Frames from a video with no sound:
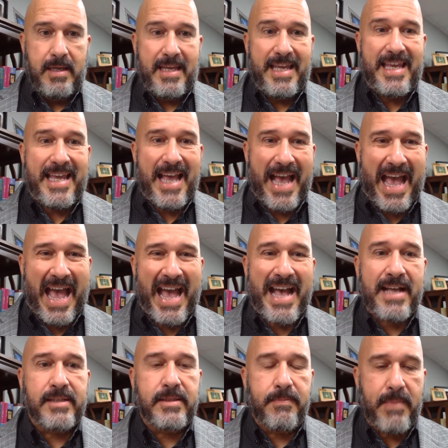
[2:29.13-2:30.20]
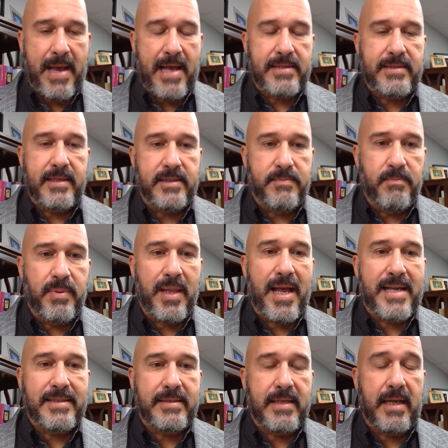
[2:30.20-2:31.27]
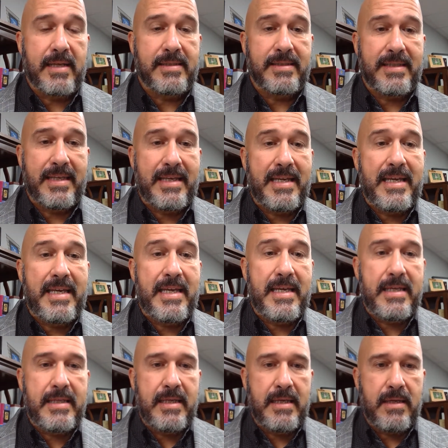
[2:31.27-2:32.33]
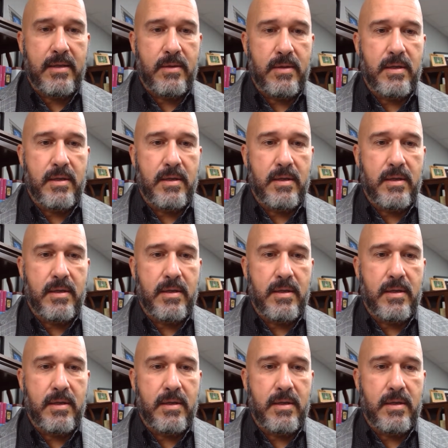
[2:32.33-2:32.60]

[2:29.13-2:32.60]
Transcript: He has, past tense, blessed us in